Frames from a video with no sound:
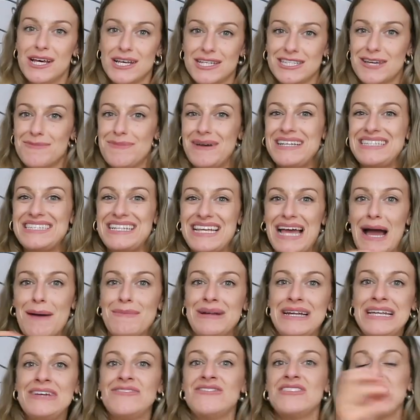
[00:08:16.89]
So basically
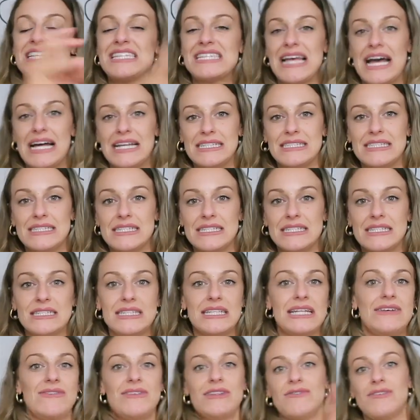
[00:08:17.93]
I'm leaving the sandals,
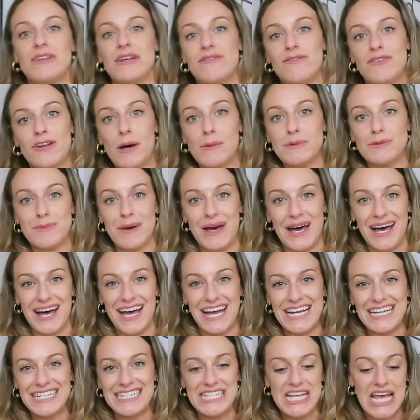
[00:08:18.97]
leaving the flip-flops
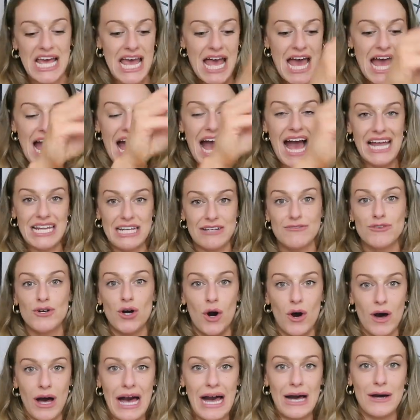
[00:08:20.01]
behind, and I've
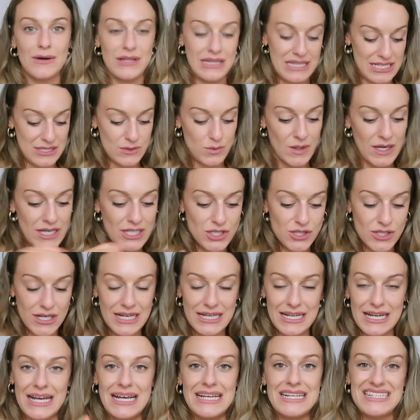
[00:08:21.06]
got out these white
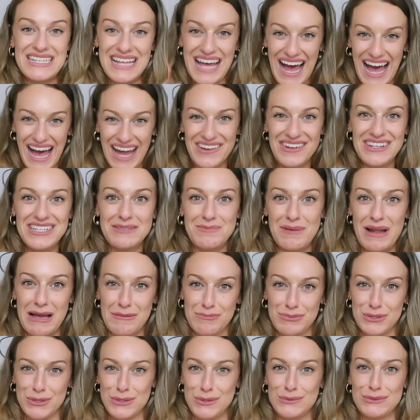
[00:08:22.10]
trainers and these
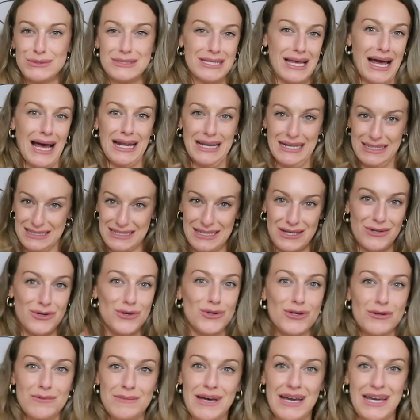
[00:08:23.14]
black boots and
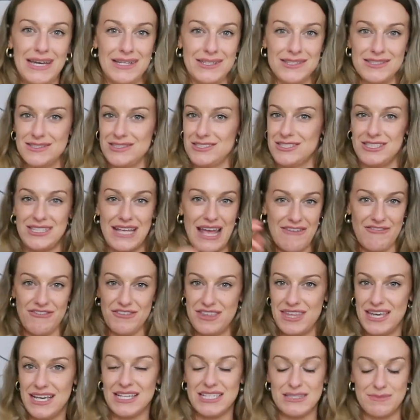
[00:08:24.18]
all my, just
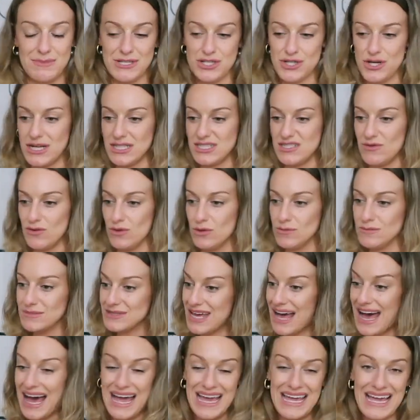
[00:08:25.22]
everything has been transformed.
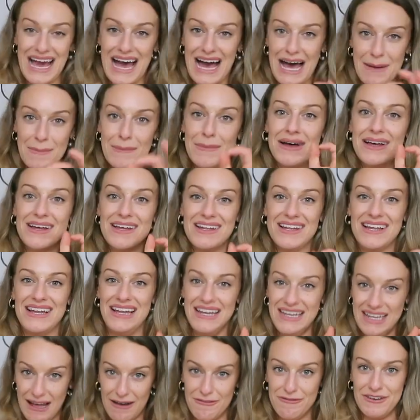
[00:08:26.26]
I am
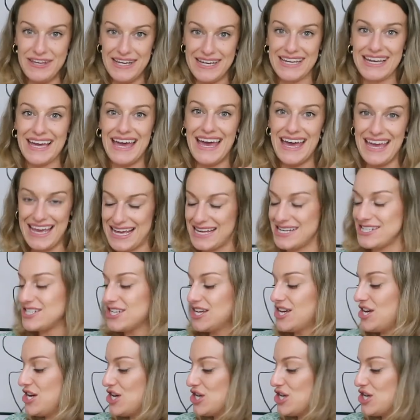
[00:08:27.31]
loving it.